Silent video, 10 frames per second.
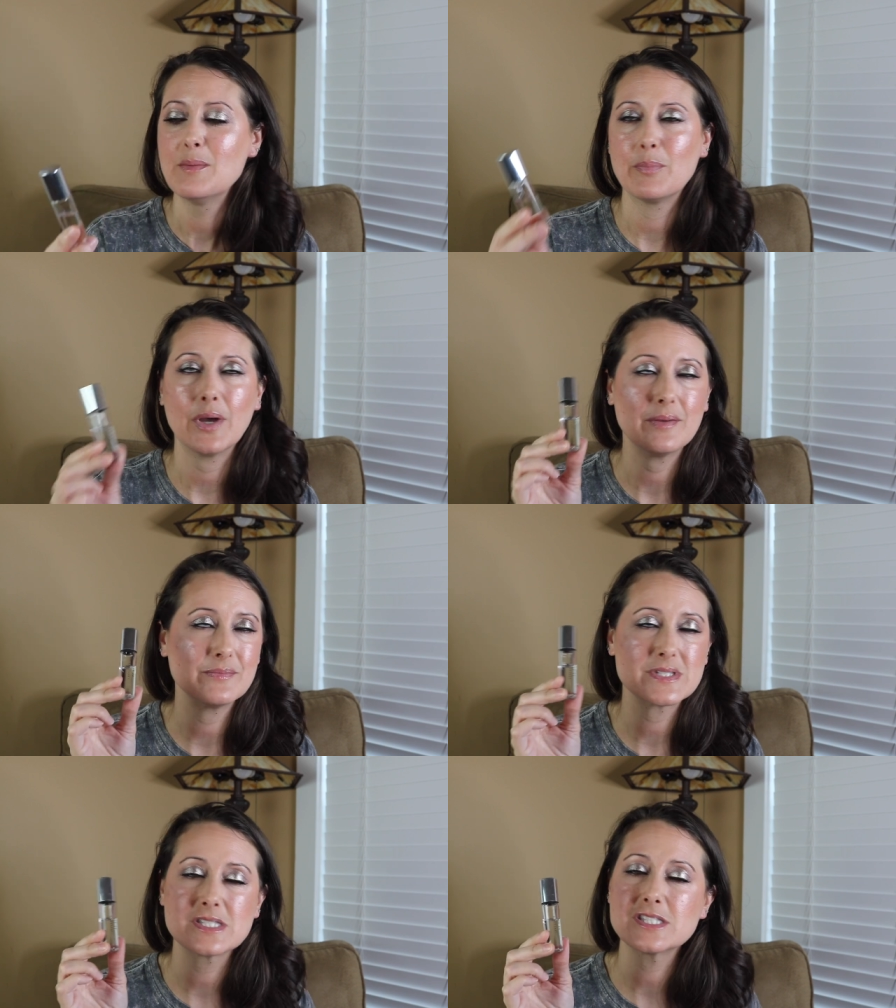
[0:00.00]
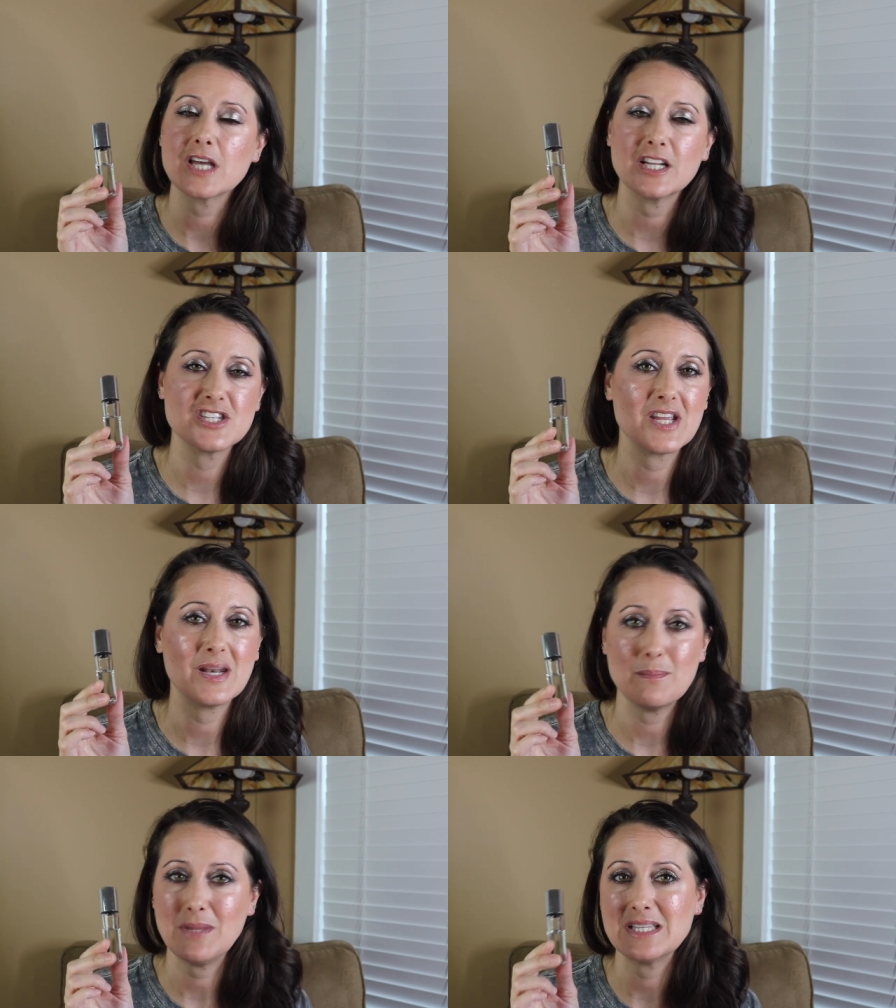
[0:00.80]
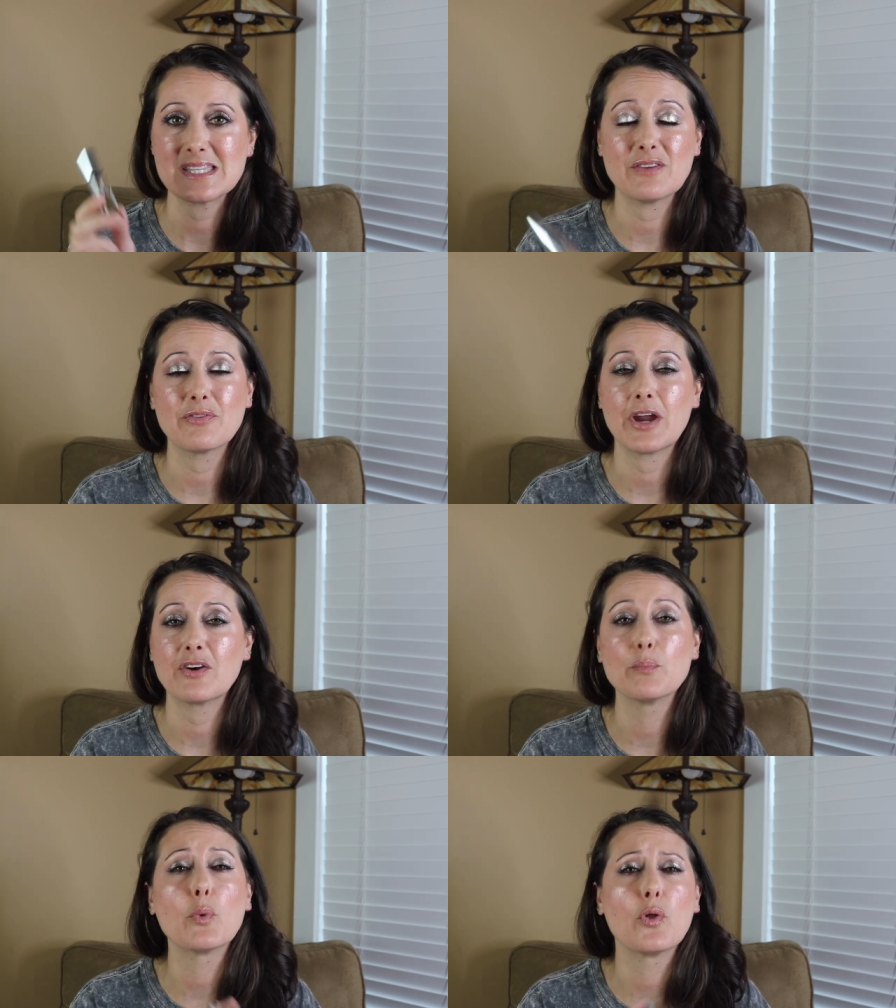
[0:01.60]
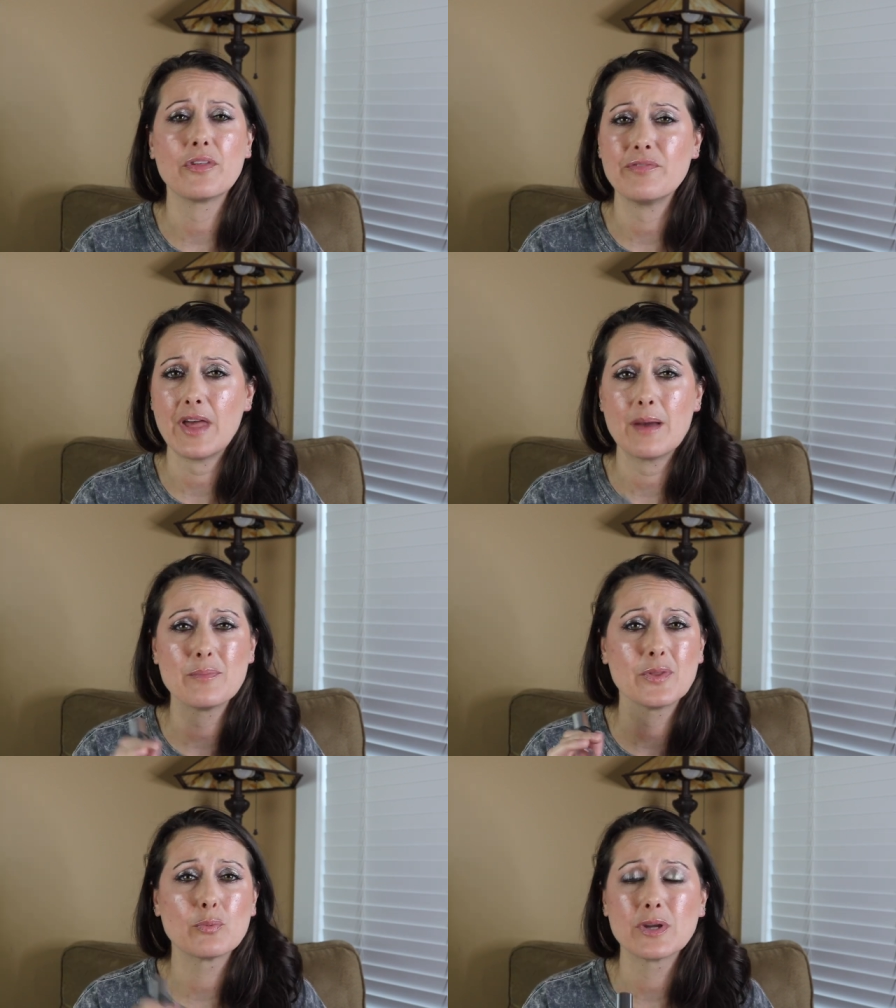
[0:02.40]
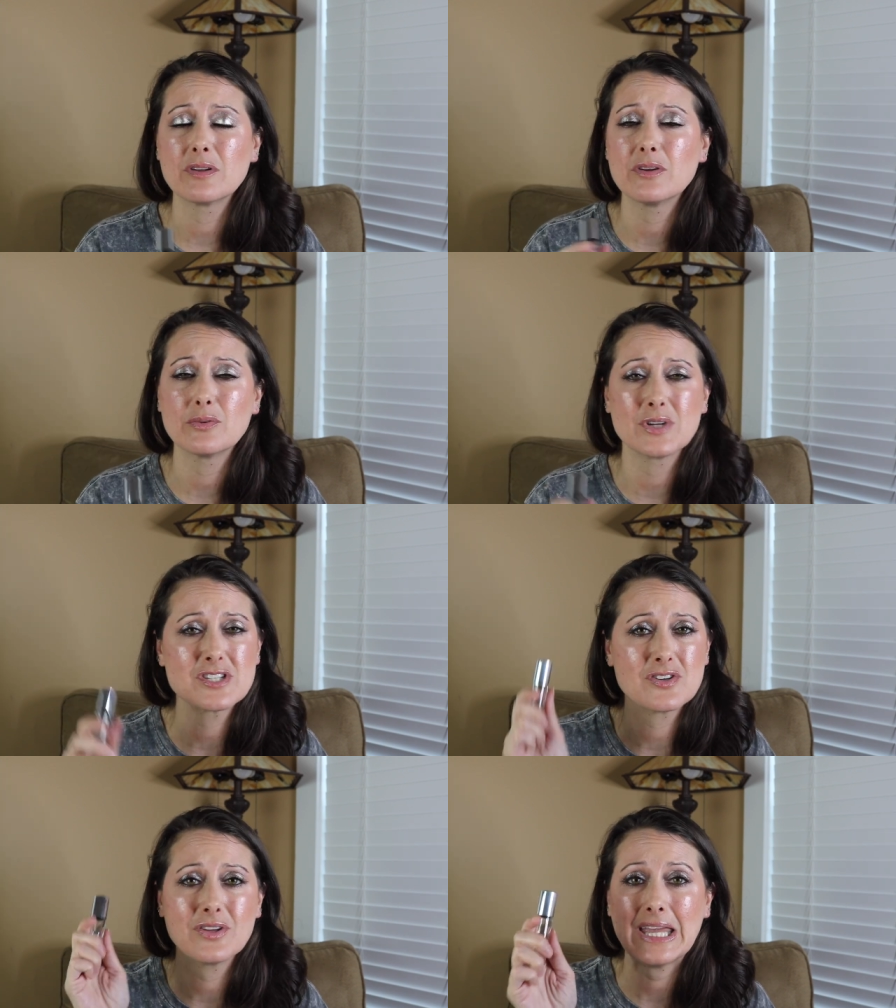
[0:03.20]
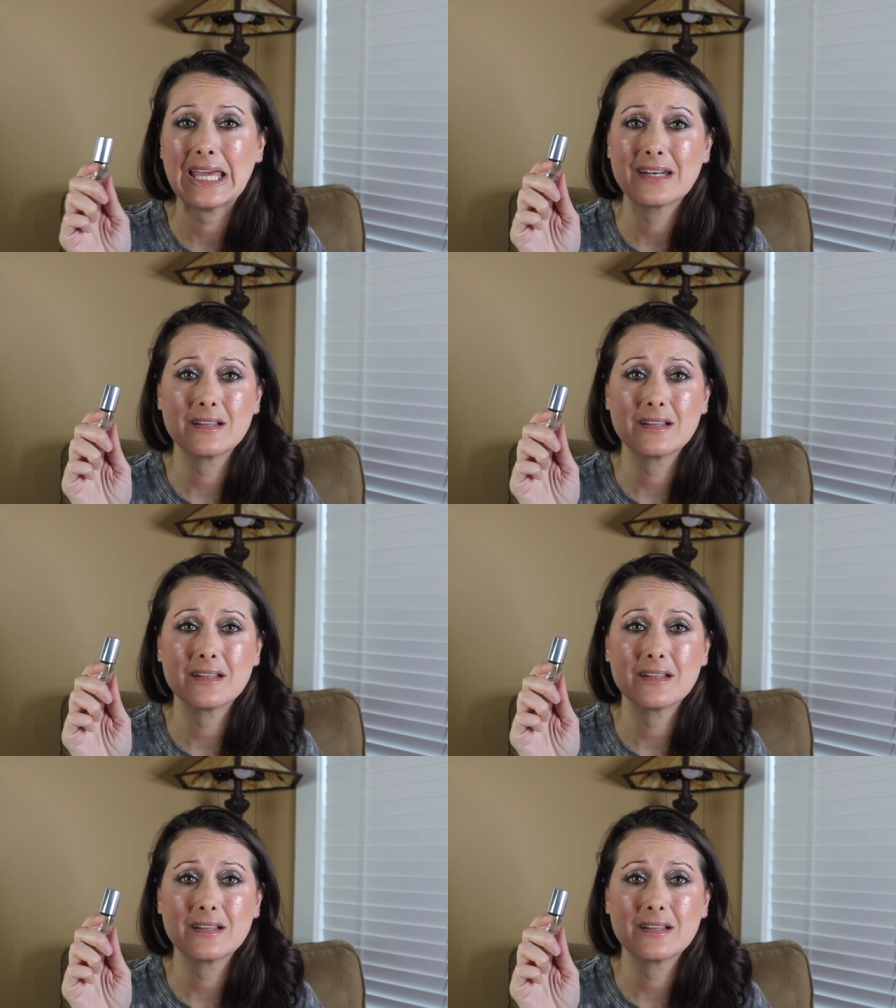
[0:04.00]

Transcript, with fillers: But such an amazing fragrance, both of them. The Riddle Original and